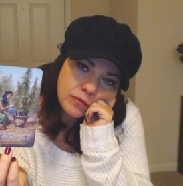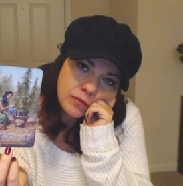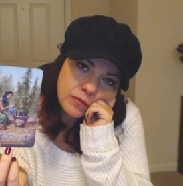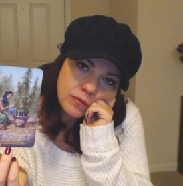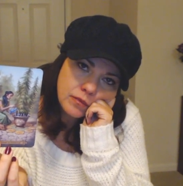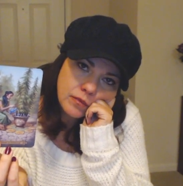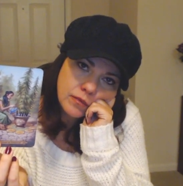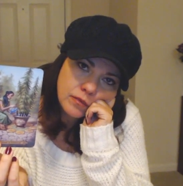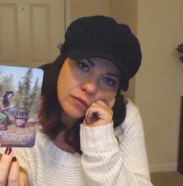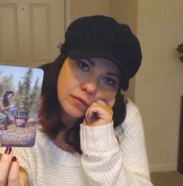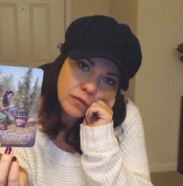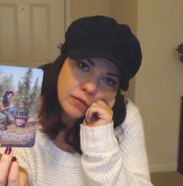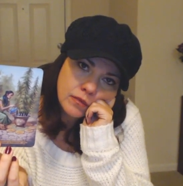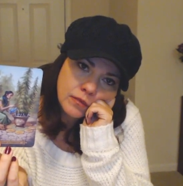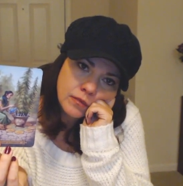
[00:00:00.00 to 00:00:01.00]

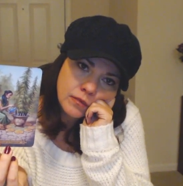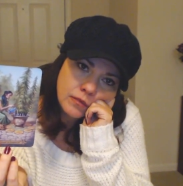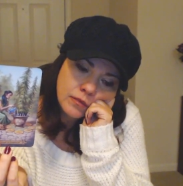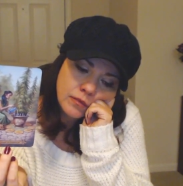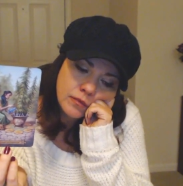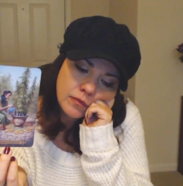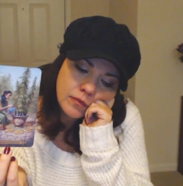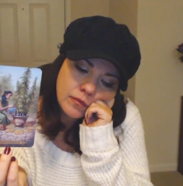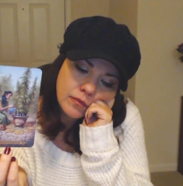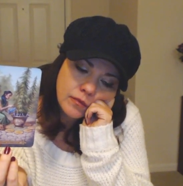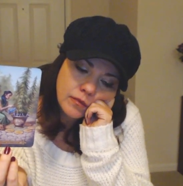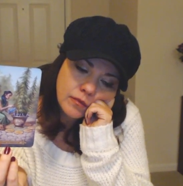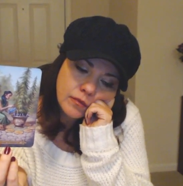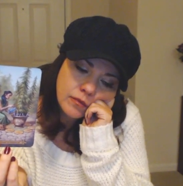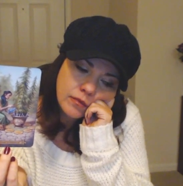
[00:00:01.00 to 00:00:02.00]

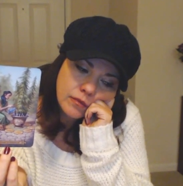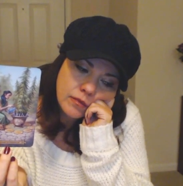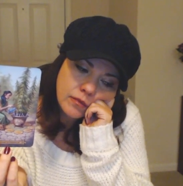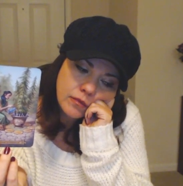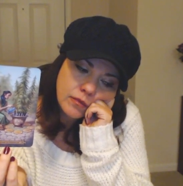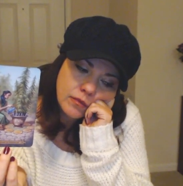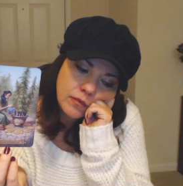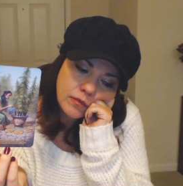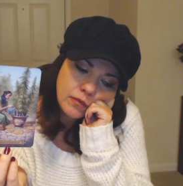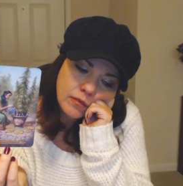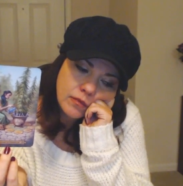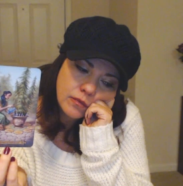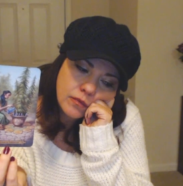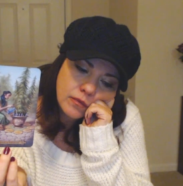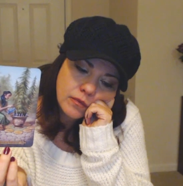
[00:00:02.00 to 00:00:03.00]

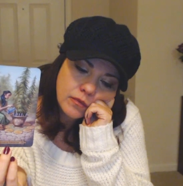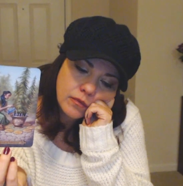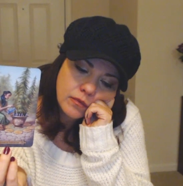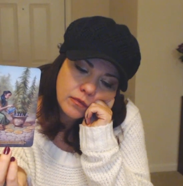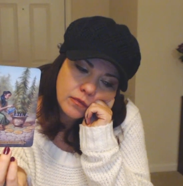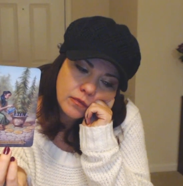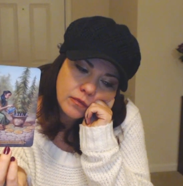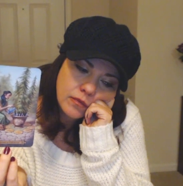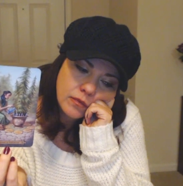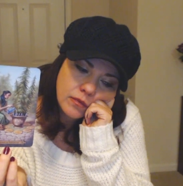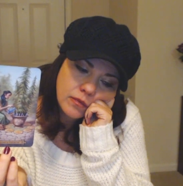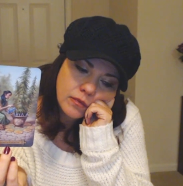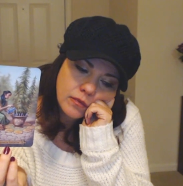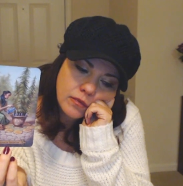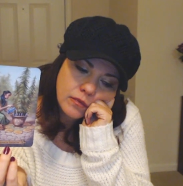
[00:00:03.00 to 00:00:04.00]

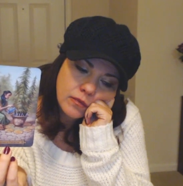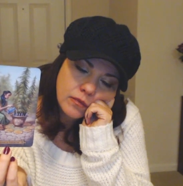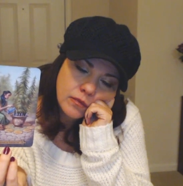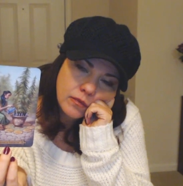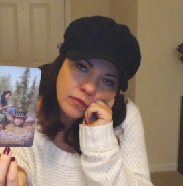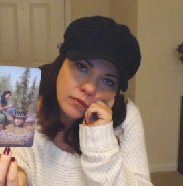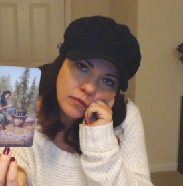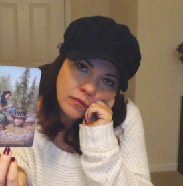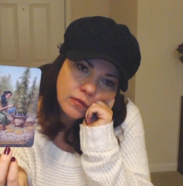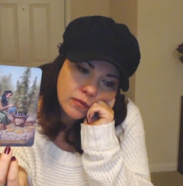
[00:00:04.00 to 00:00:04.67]
Nobody speaks.